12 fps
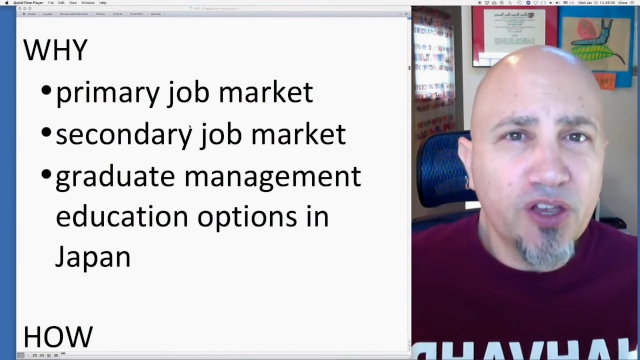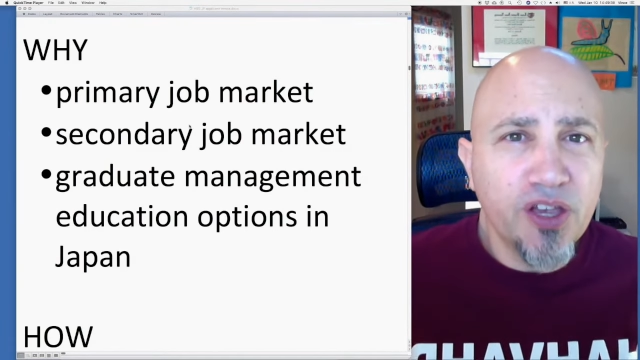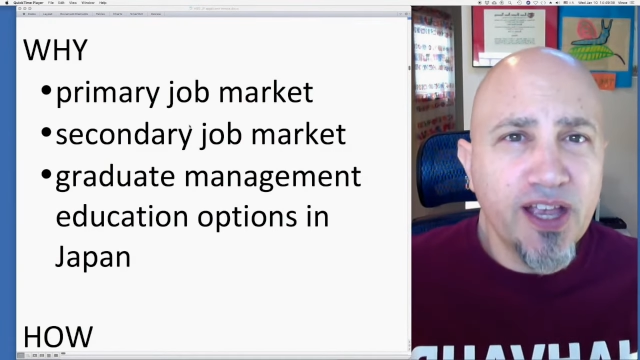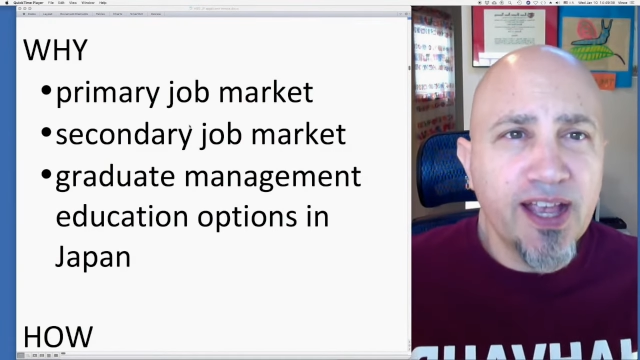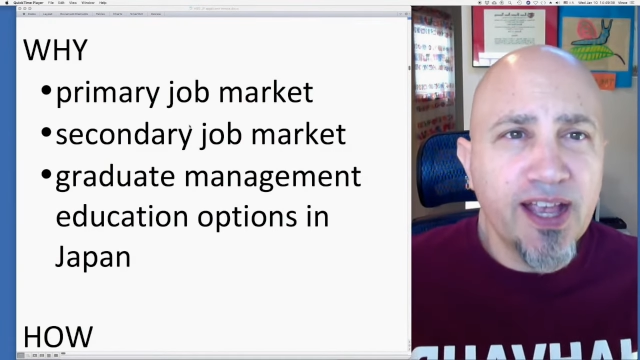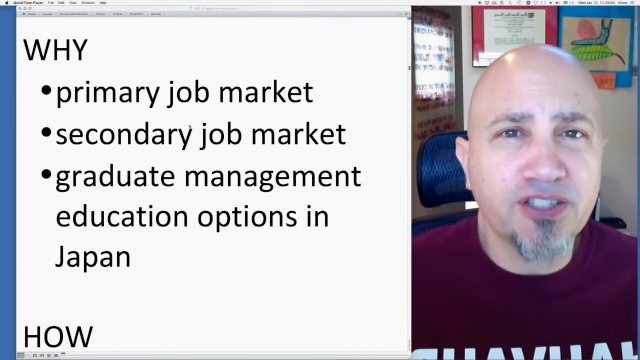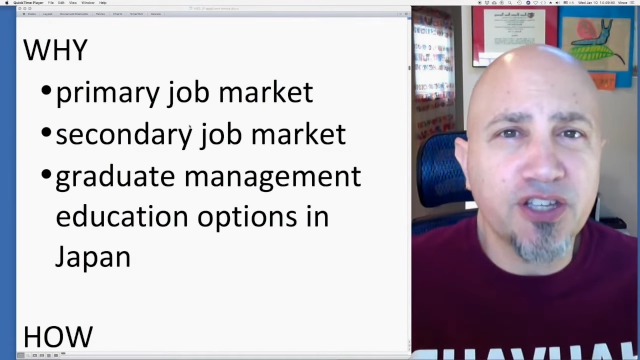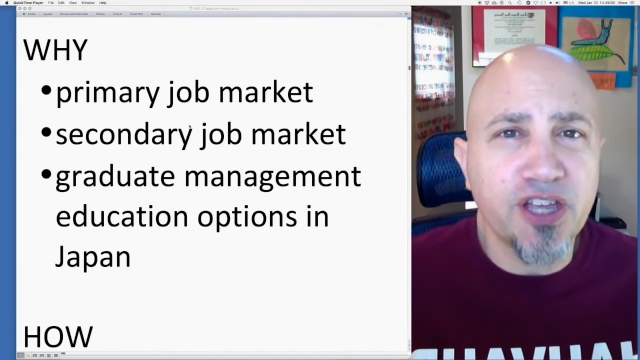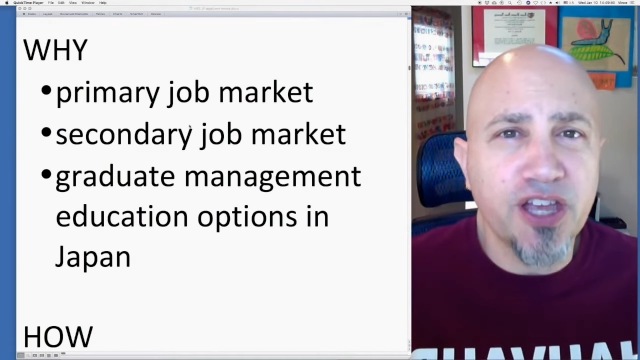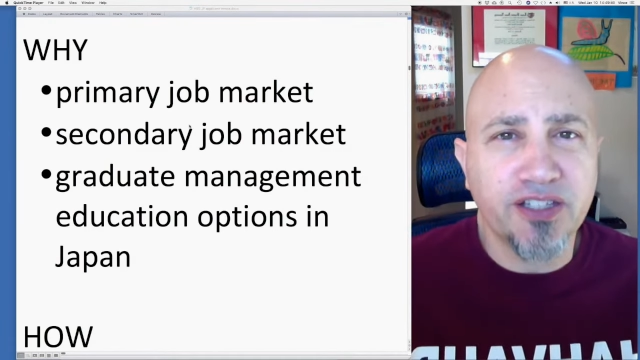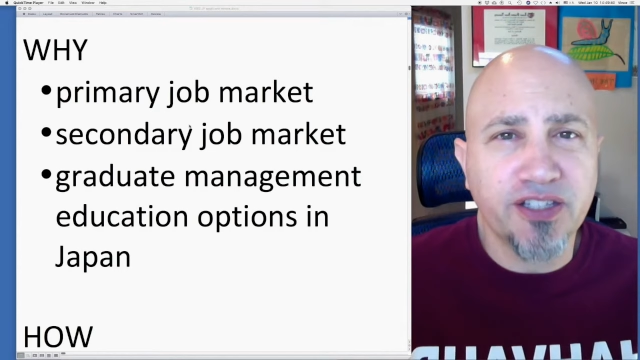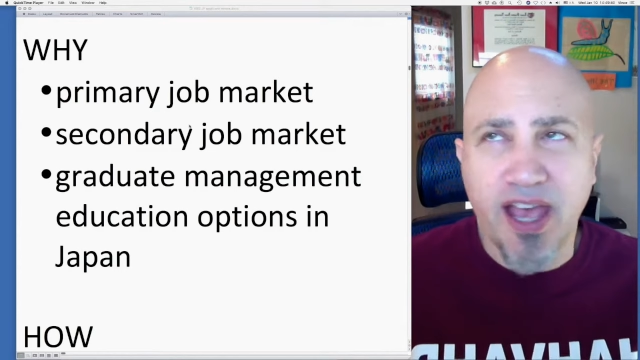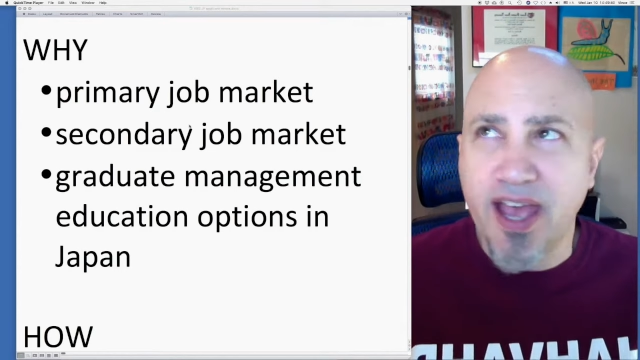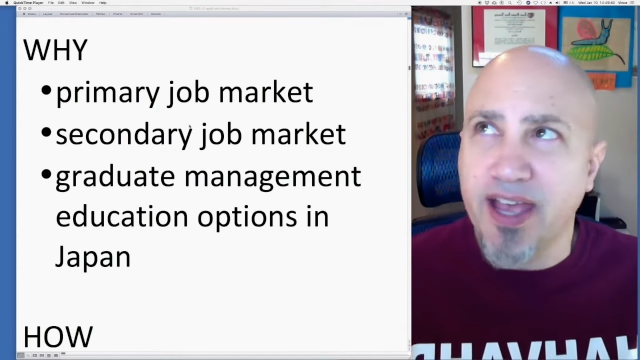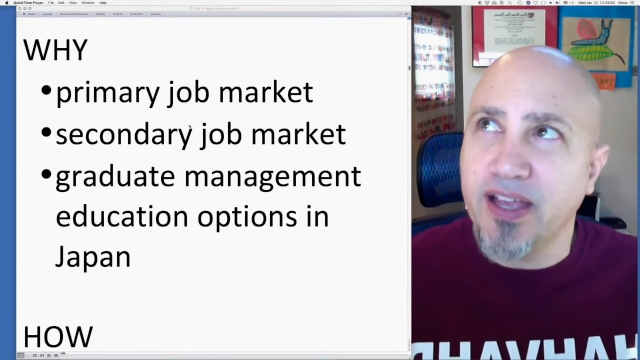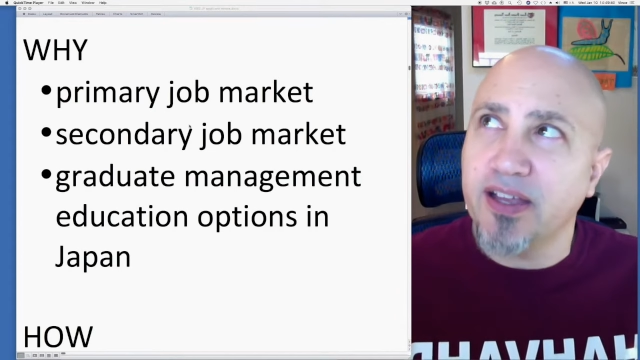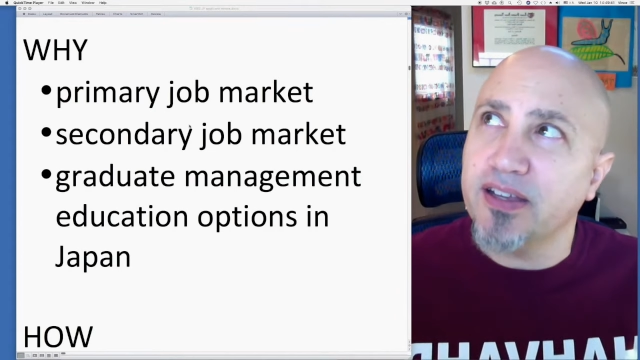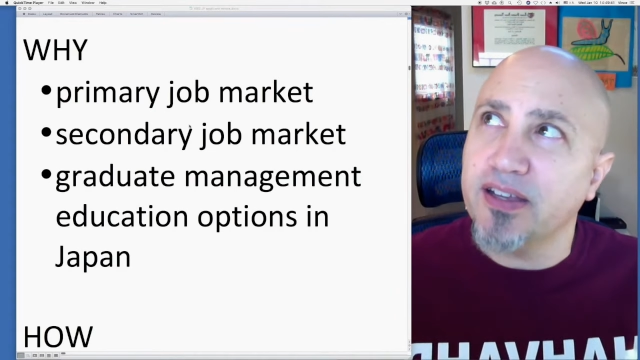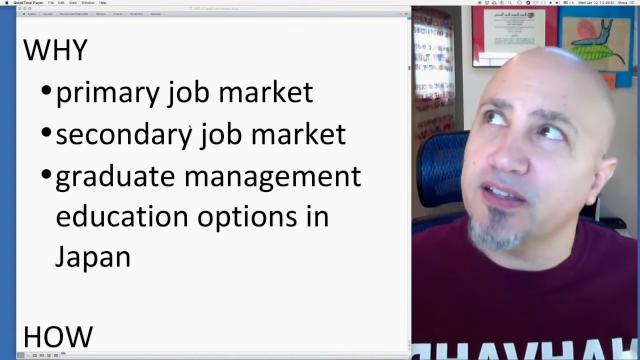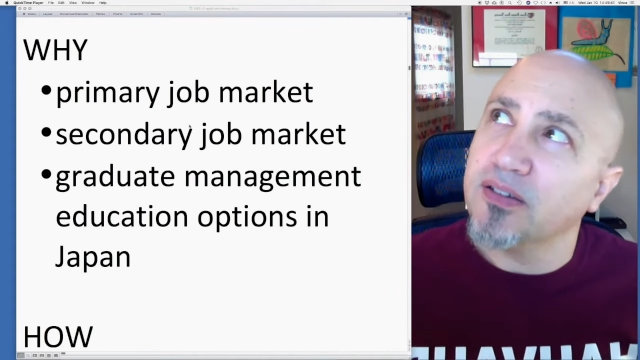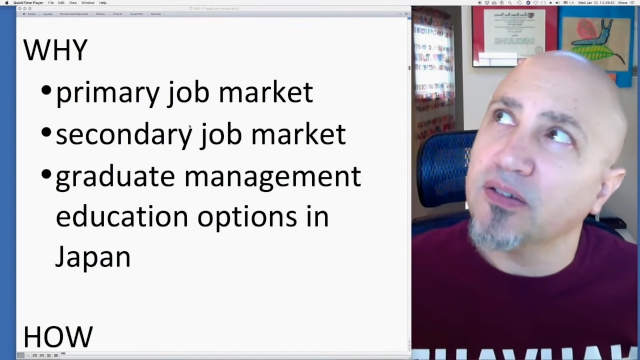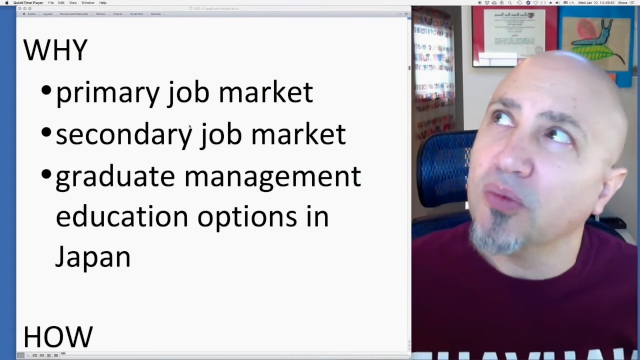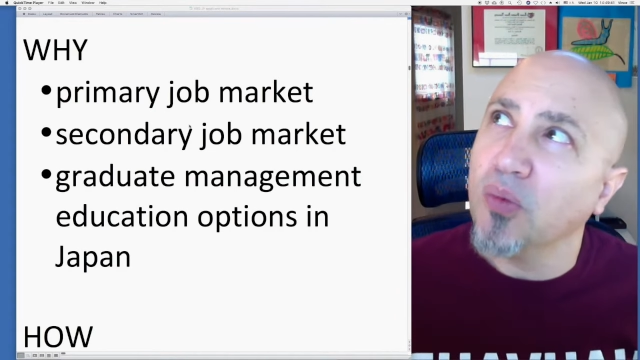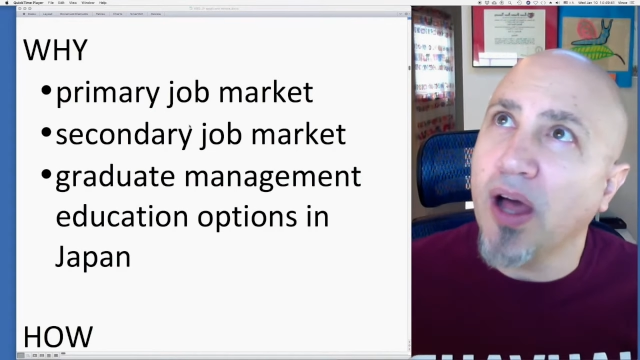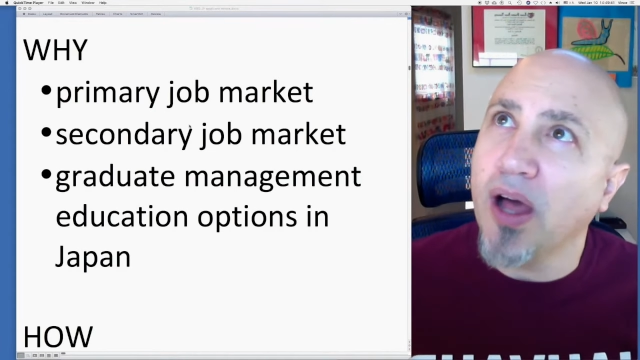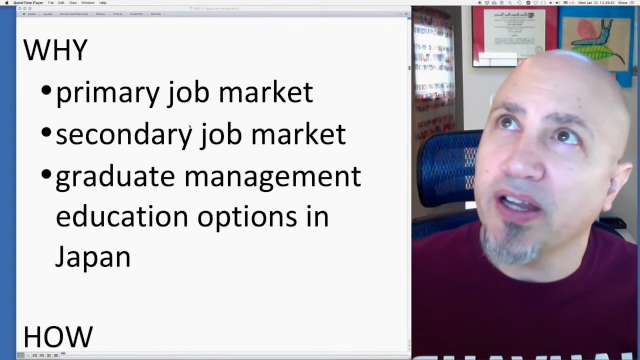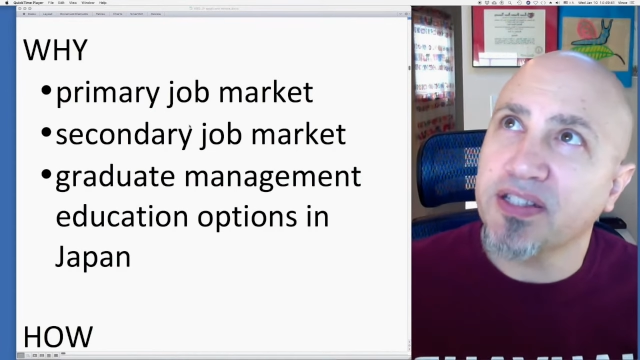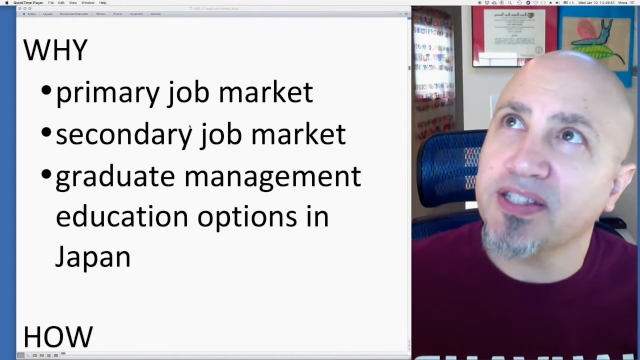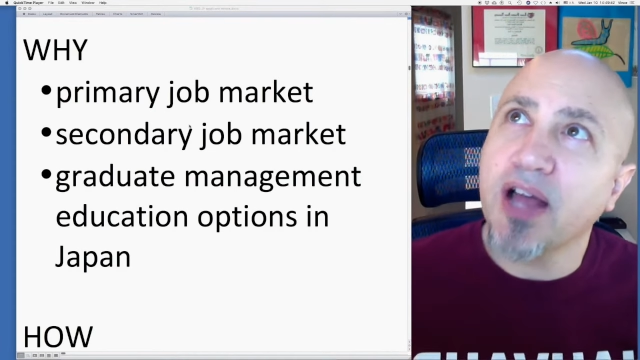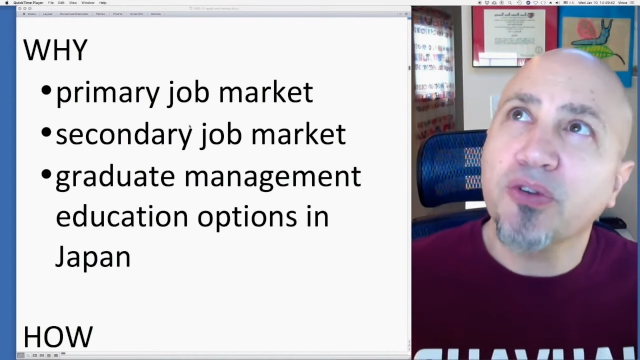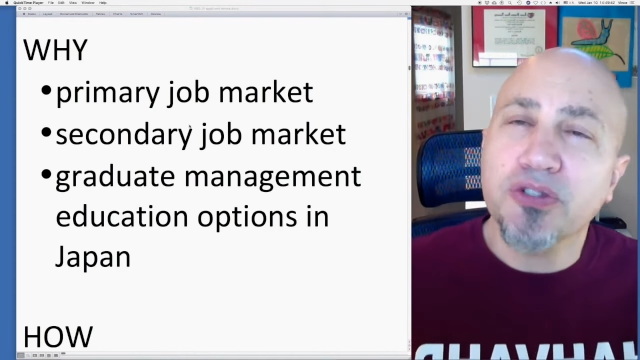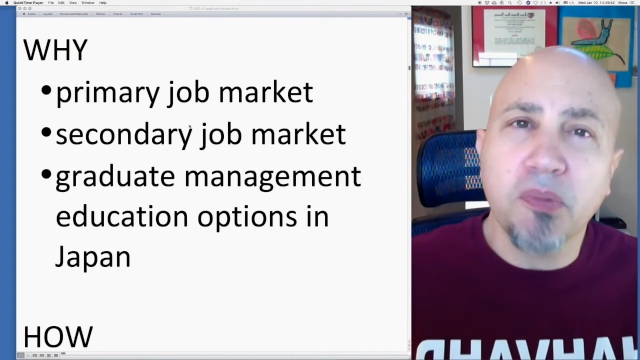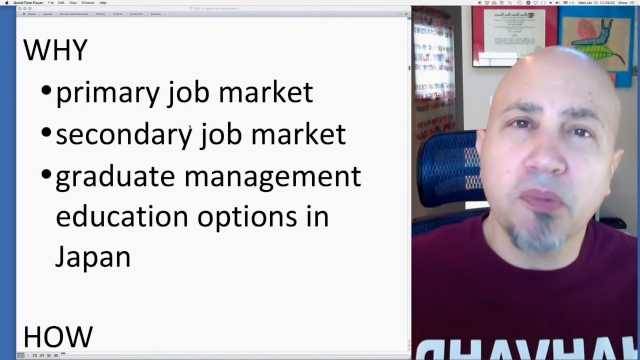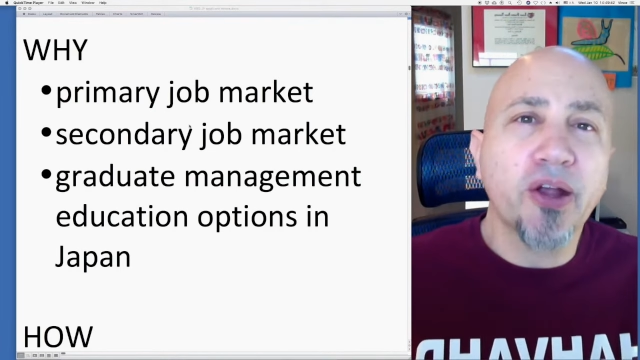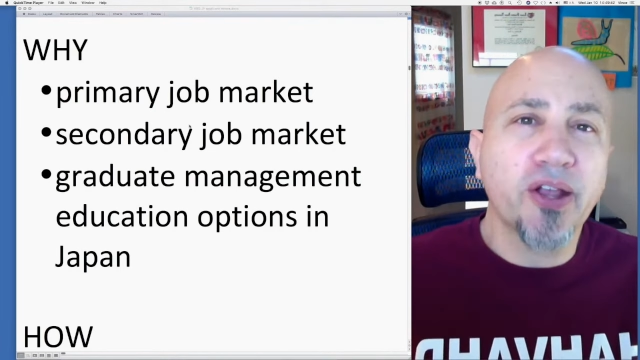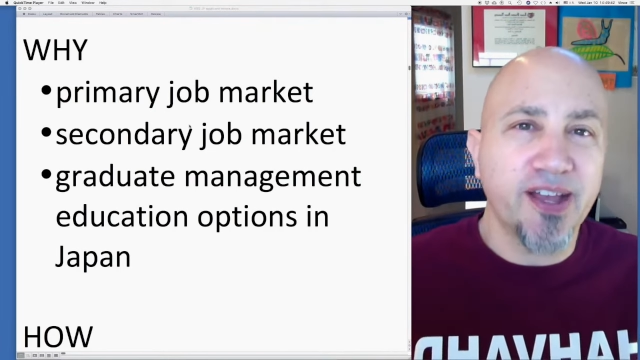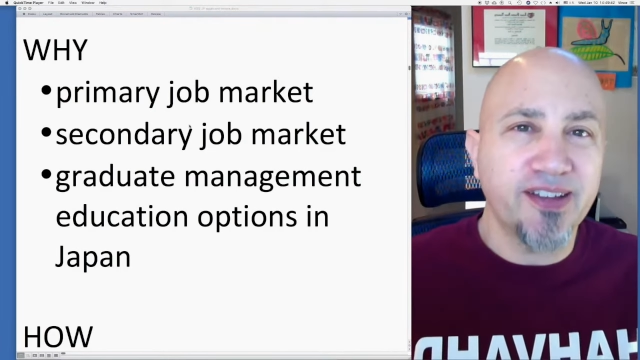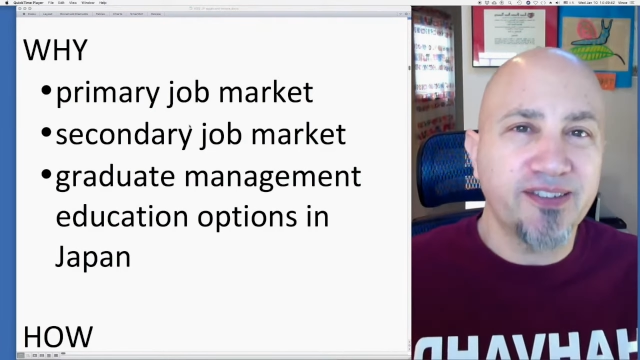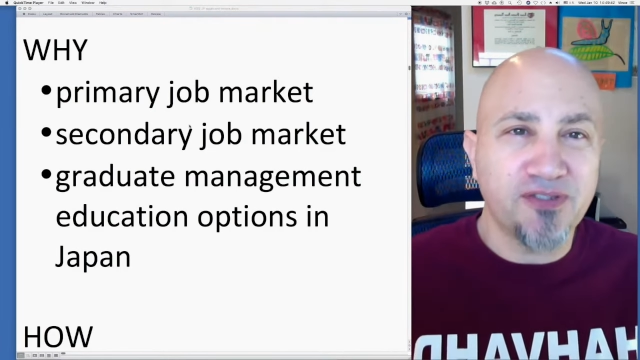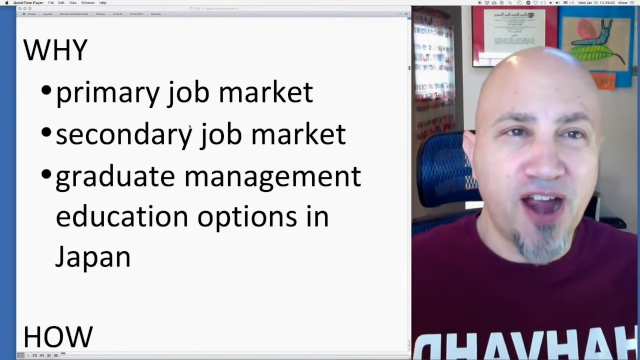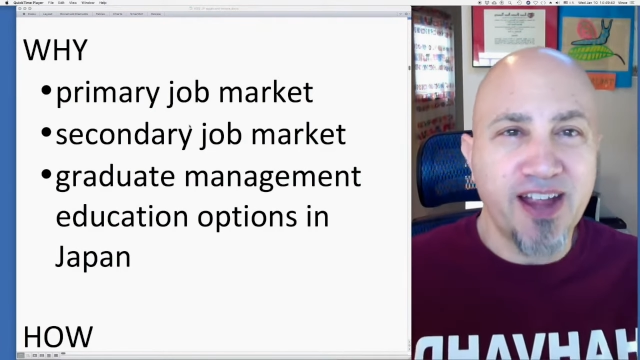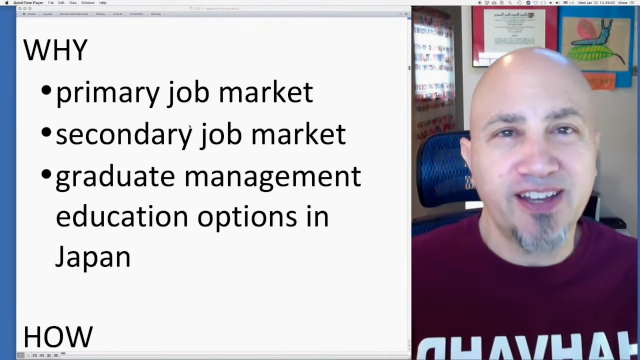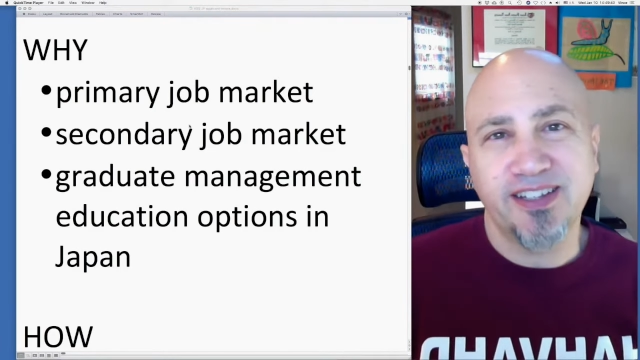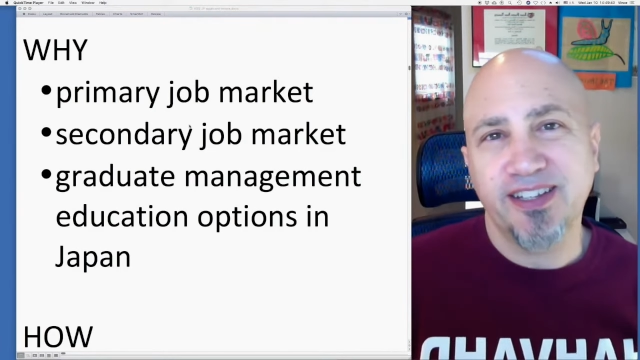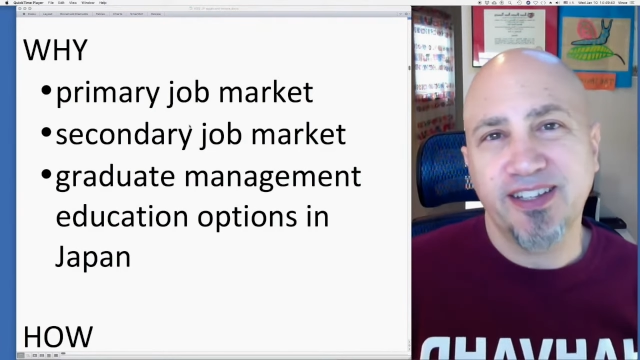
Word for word: it's a it's a what a seller's market, right?